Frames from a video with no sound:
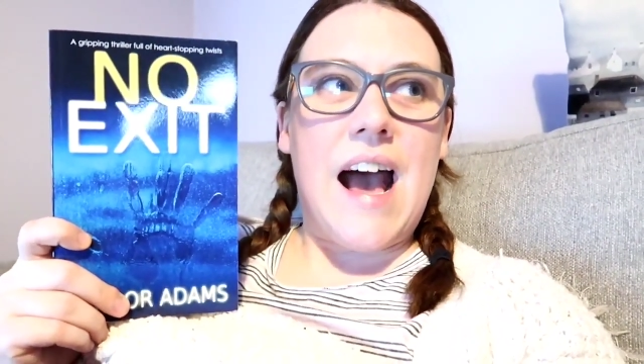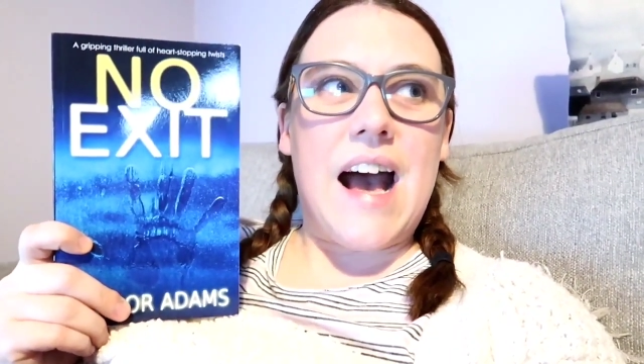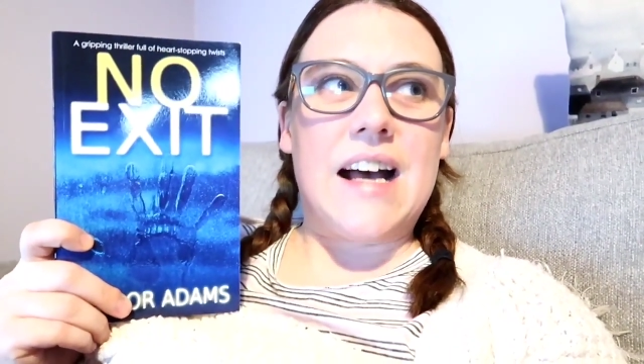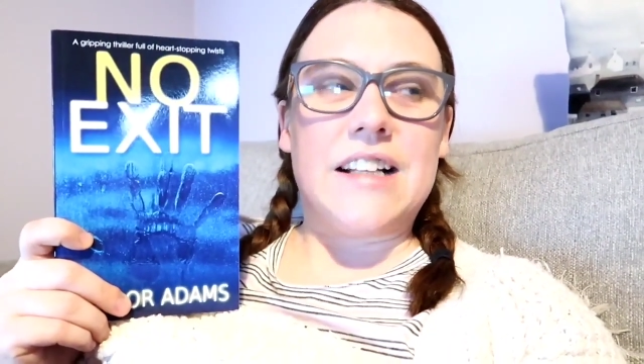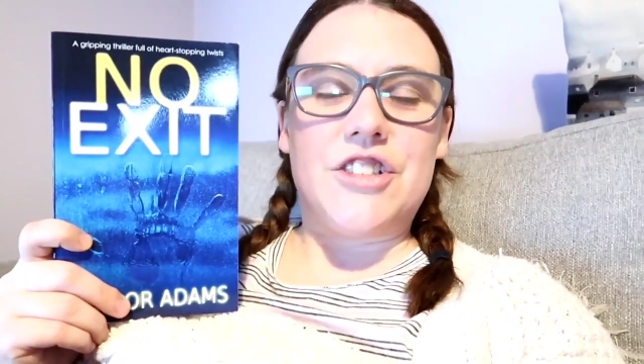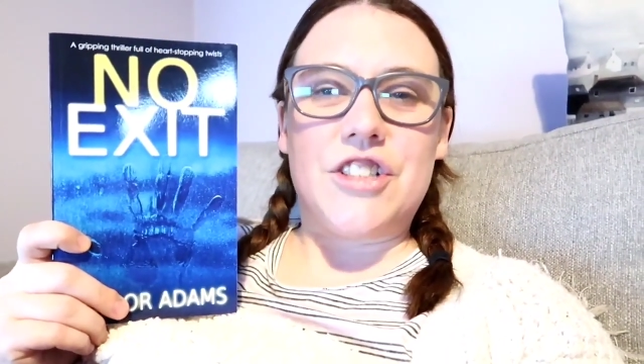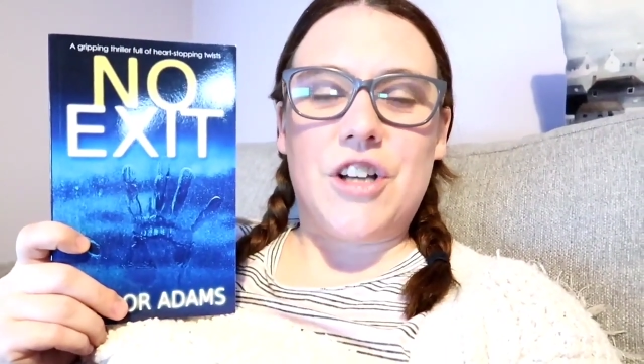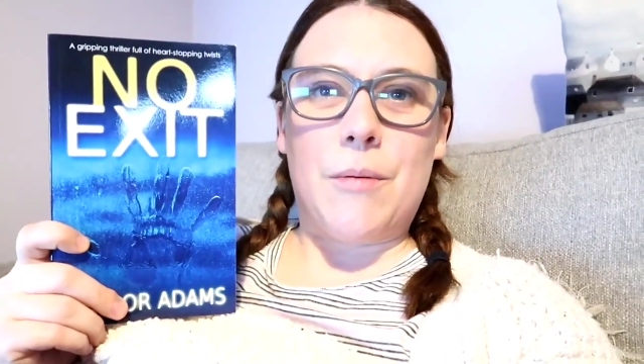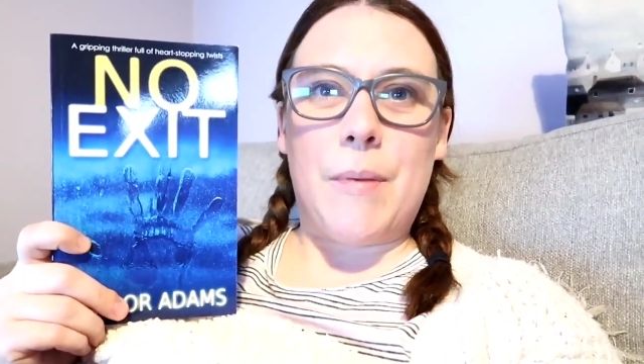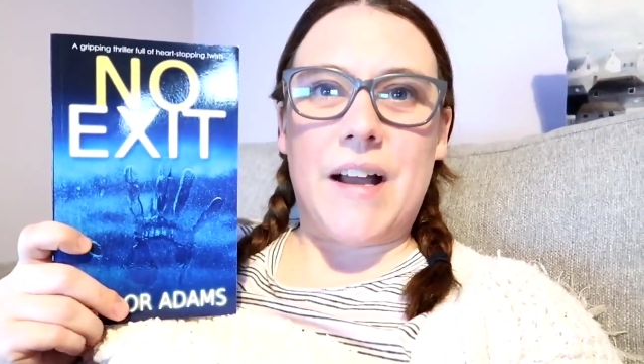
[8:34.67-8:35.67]
and she's
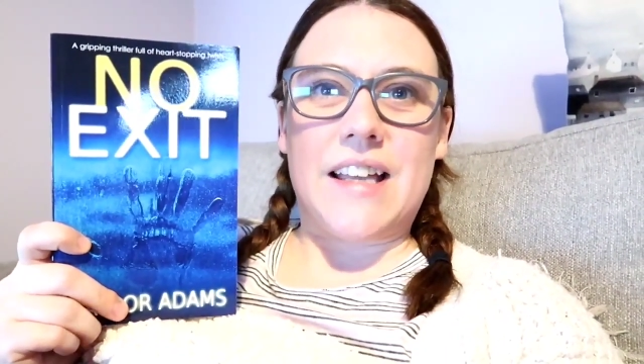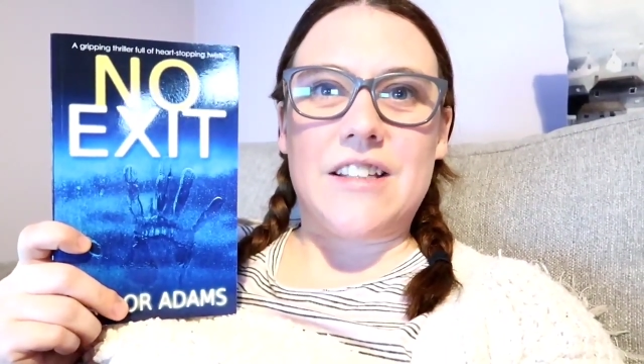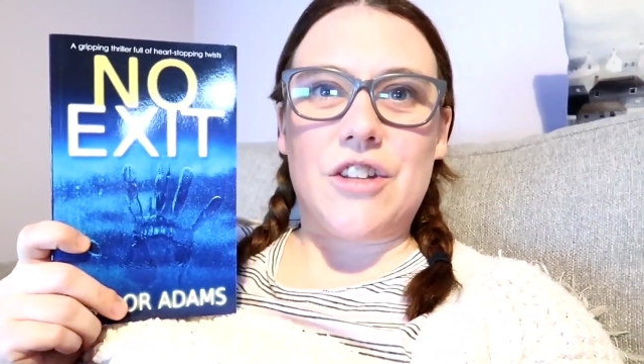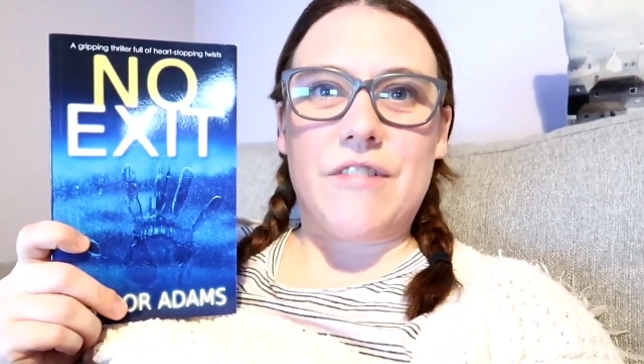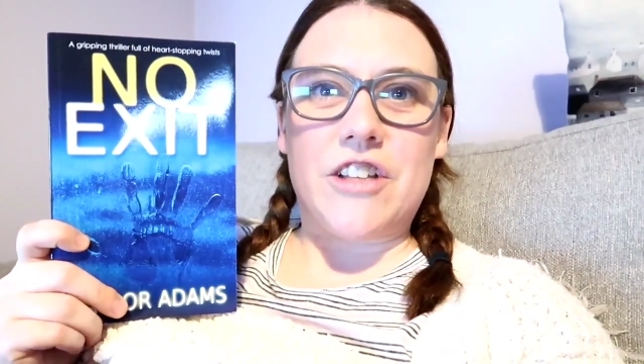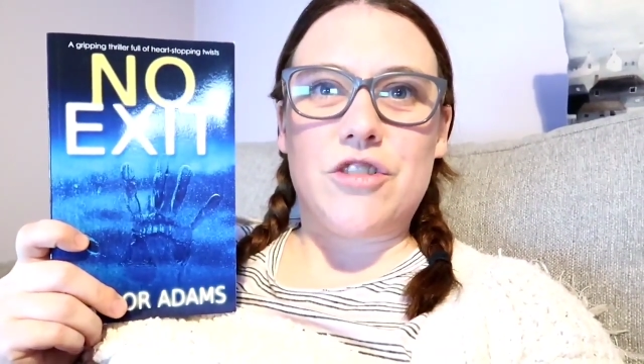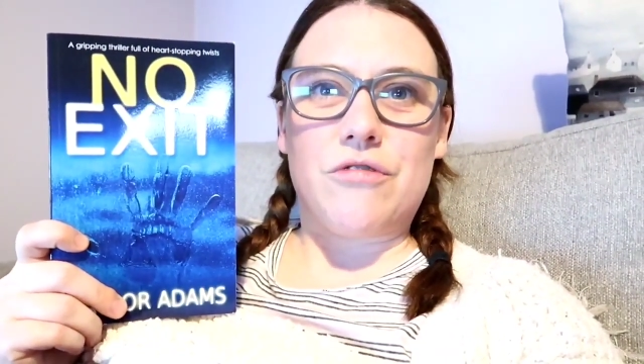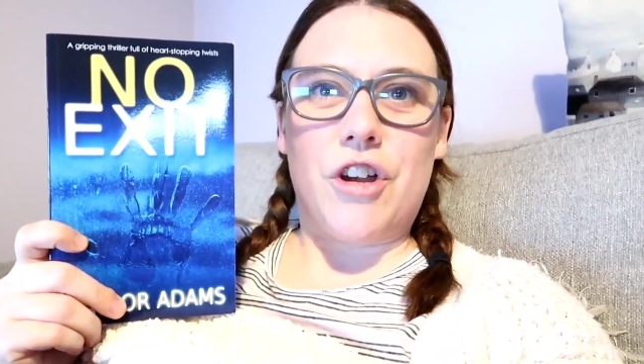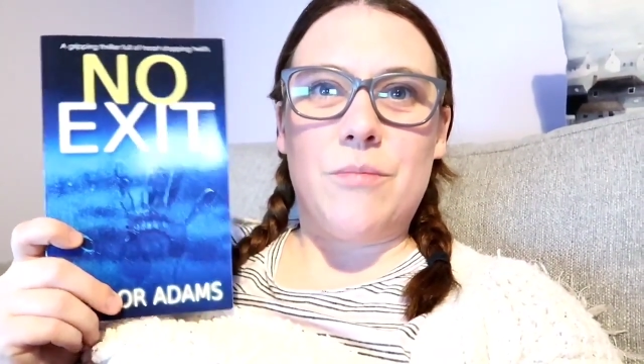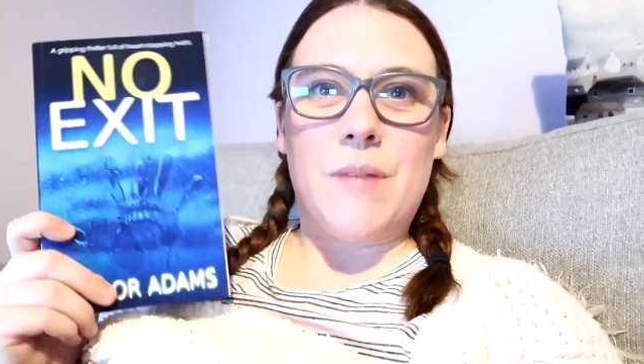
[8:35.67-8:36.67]
coming back into the
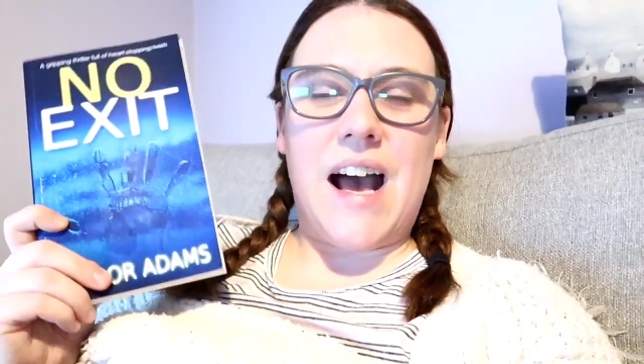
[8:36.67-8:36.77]
restroom,